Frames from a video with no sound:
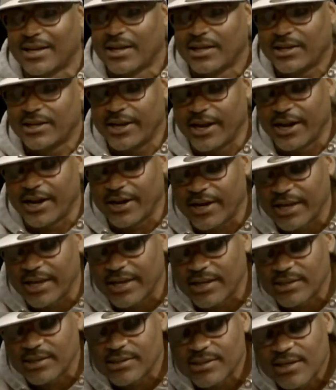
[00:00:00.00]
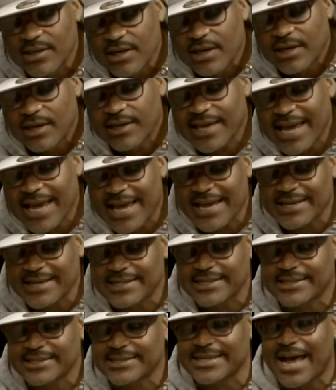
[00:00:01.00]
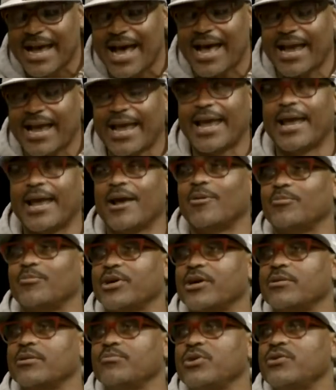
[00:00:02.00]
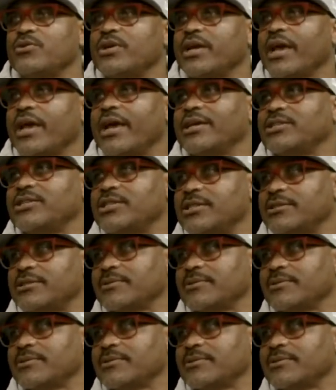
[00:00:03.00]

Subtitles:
There it is. Candace, I am communication.